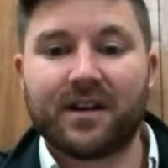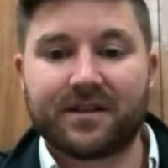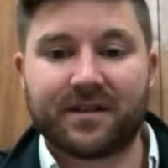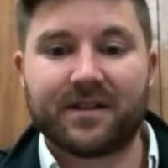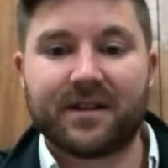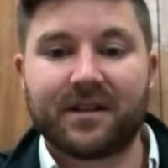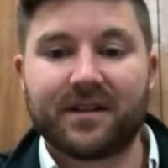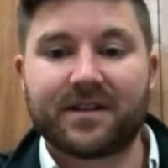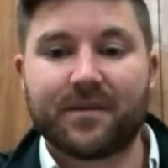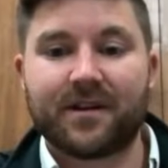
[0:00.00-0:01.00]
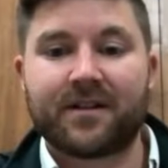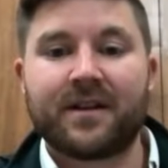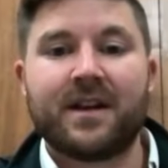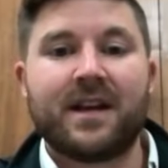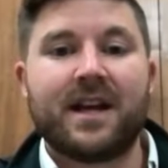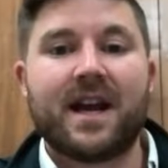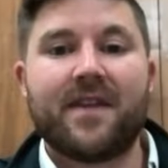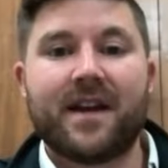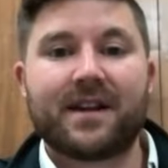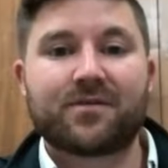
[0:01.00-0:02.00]
cousin Elizabeth.
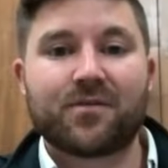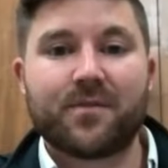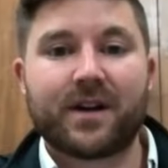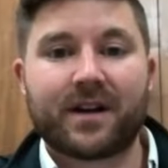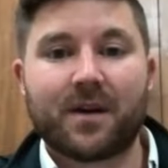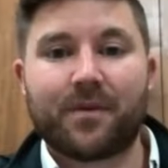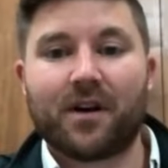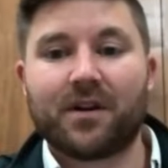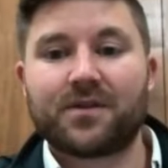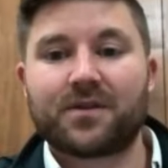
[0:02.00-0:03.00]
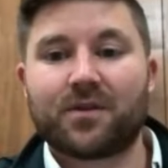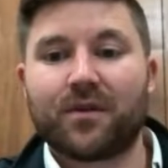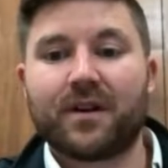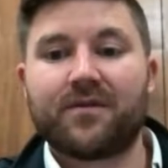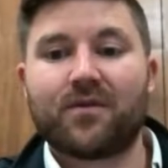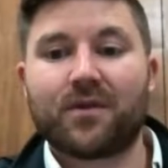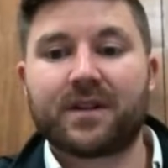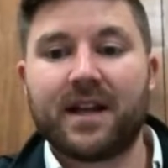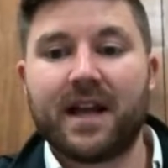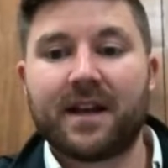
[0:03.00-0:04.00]
And that's where we pick up our story for
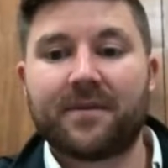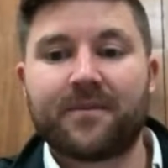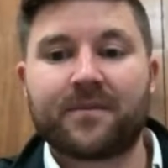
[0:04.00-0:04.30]
today.